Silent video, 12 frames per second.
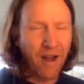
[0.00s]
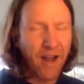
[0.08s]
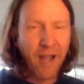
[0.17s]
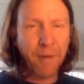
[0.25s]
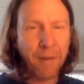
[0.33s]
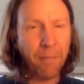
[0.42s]

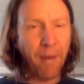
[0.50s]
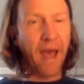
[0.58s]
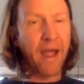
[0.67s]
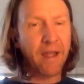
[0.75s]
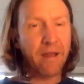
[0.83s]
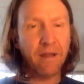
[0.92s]
coming
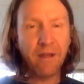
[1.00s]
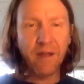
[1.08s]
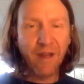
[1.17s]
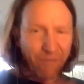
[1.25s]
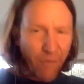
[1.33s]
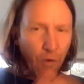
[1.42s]
back.
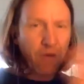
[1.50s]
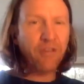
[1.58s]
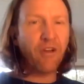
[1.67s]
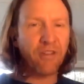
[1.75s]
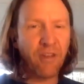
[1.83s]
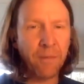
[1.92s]
Focus
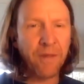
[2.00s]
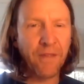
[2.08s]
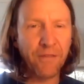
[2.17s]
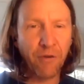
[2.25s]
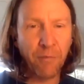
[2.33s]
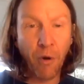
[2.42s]
on something that
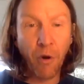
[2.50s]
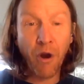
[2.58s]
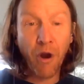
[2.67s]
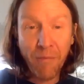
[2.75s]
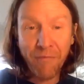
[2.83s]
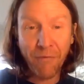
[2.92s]
there's more
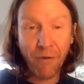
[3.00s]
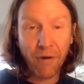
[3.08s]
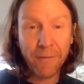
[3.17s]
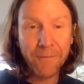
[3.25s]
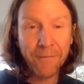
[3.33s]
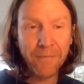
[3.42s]
hope for.
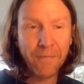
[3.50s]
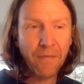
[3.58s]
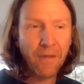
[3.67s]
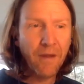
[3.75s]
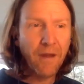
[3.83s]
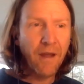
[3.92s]

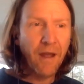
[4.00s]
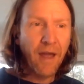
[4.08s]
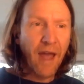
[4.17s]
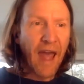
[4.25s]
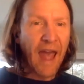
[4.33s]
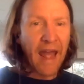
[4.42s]

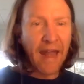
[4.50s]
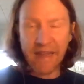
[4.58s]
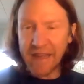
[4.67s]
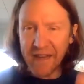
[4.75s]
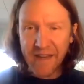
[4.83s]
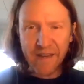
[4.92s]
And
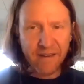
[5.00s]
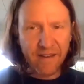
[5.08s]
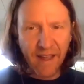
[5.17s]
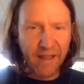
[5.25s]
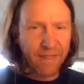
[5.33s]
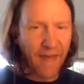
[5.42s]
he didn't
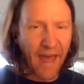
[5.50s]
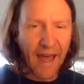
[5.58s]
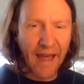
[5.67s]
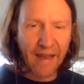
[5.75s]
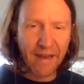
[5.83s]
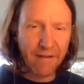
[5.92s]
take
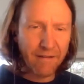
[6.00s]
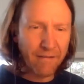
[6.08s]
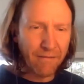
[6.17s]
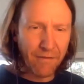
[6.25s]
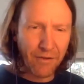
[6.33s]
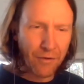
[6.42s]
that,
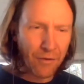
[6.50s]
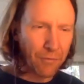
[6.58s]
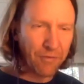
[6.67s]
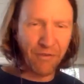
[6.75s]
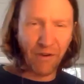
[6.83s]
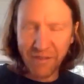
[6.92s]

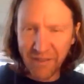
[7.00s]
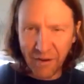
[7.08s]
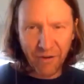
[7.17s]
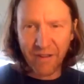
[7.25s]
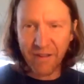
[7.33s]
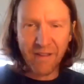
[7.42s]
very
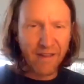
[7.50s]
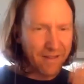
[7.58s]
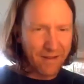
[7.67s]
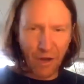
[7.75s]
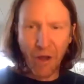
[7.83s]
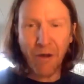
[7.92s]
seriously. He
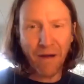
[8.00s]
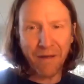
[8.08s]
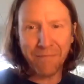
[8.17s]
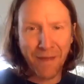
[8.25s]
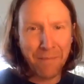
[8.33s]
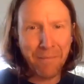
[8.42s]
said, no,
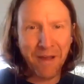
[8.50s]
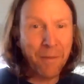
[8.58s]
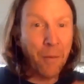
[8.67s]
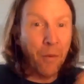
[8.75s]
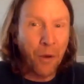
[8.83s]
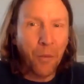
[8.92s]
that makes me
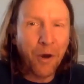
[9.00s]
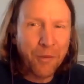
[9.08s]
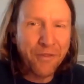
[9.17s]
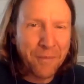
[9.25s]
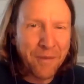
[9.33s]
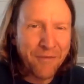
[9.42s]
want to work
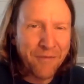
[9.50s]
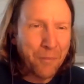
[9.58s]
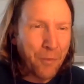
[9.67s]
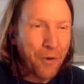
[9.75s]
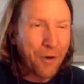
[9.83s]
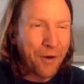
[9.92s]
with him even
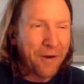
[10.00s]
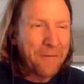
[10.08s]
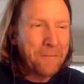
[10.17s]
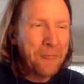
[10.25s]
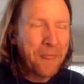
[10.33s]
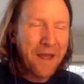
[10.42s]
more.
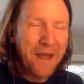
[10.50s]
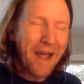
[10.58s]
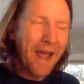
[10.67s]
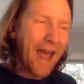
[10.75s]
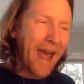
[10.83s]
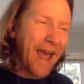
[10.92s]

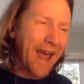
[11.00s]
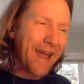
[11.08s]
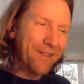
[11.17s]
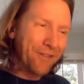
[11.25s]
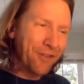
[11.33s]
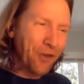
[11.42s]

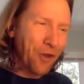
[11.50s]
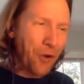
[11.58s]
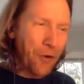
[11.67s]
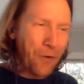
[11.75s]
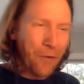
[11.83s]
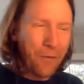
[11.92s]
And
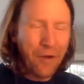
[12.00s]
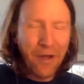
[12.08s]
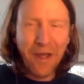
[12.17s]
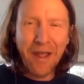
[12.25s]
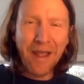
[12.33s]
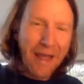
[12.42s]
so
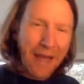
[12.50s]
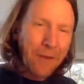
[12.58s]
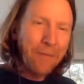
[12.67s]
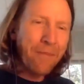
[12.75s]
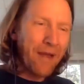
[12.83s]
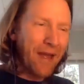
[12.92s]

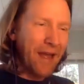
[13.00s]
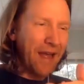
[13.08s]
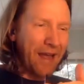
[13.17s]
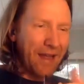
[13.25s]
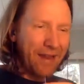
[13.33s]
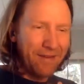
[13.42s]
him
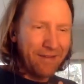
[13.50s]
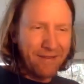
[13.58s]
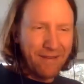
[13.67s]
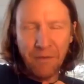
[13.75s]
and